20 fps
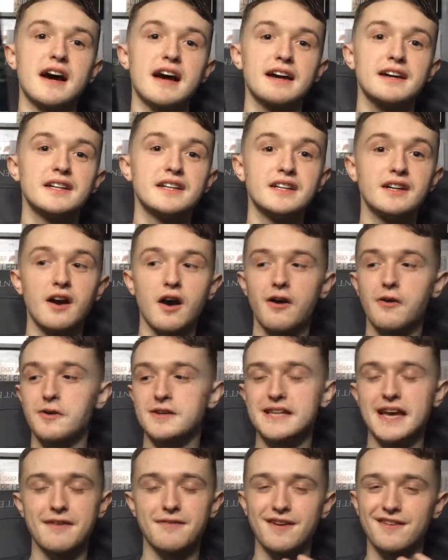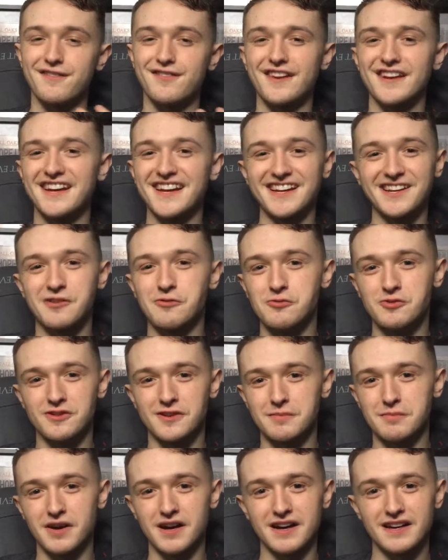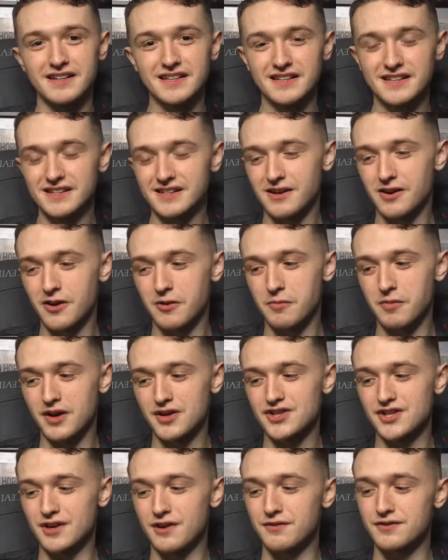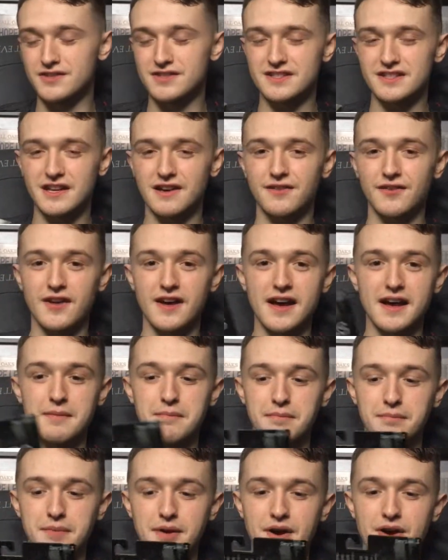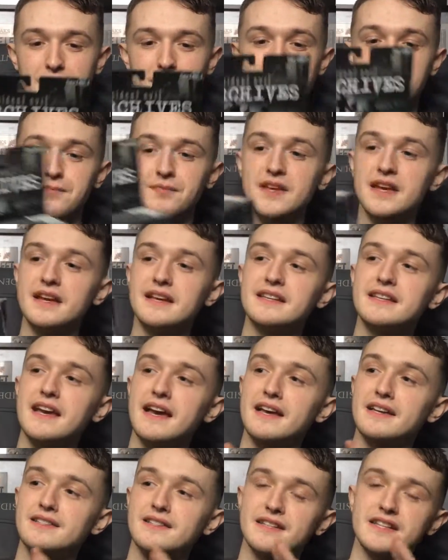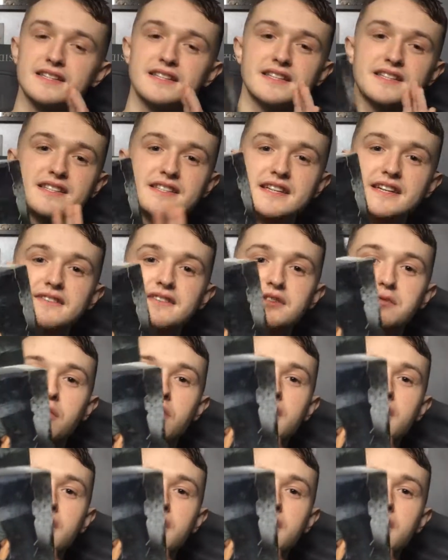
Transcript: I always have everything in order on my shelves and stuff like that. But yeah, so this is series